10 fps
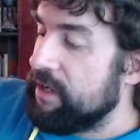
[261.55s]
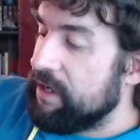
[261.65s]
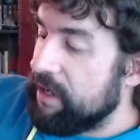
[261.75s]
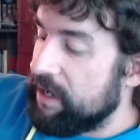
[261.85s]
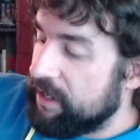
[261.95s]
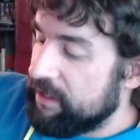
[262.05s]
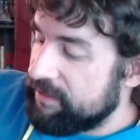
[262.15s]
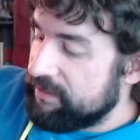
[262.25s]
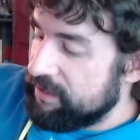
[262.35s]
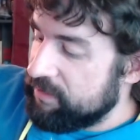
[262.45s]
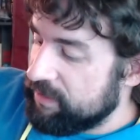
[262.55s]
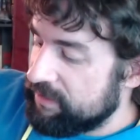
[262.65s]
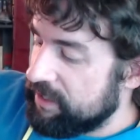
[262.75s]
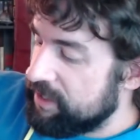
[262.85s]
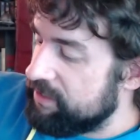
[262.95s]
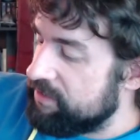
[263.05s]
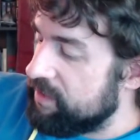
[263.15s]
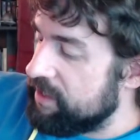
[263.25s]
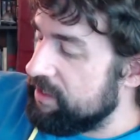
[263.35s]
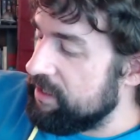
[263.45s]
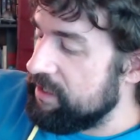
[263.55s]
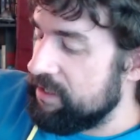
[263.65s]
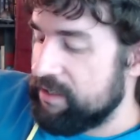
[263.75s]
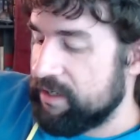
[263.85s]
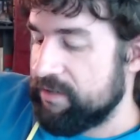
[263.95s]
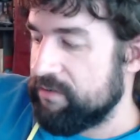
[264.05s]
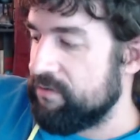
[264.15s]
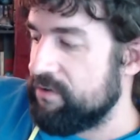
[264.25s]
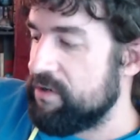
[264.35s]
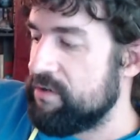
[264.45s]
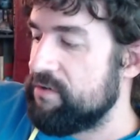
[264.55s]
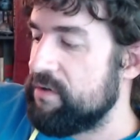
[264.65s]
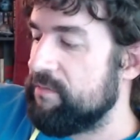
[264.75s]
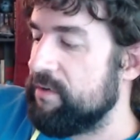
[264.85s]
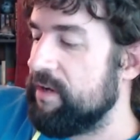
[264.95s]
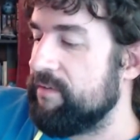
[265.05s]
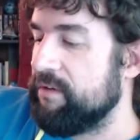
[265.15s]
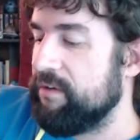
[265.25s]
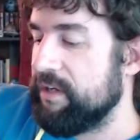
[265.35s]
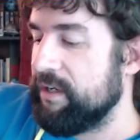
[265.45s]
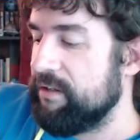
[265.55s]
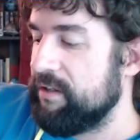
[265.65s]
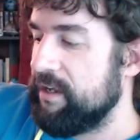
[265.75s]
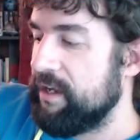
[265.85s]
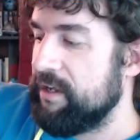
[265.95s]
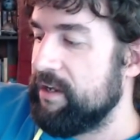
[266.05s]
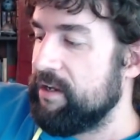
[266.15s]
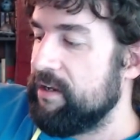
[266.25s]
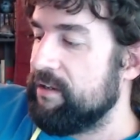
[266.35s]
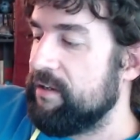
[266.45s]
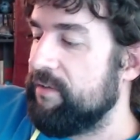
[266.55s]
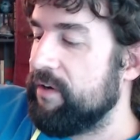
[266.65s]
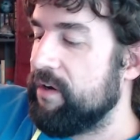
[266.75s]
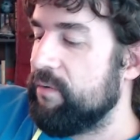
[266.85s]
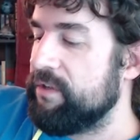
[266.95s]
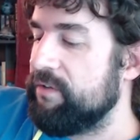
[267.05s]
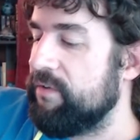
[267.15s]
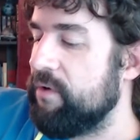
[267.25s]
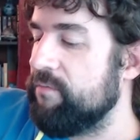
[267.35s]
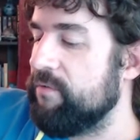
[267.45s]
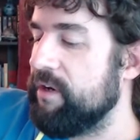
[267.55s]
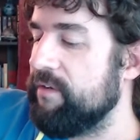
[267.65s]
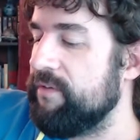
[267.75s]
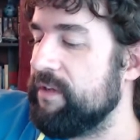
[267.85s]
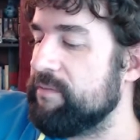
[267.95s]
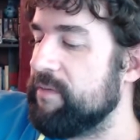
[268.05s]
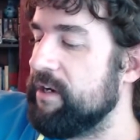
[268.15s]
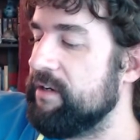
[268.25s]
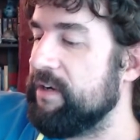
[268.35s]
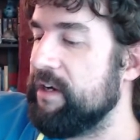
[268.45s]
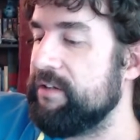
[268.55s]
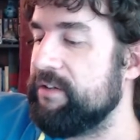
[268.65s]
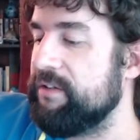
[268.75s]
Let's see, what size do I need? I don't know. I'm going to have to look into that to figure out which foam ring fits my device.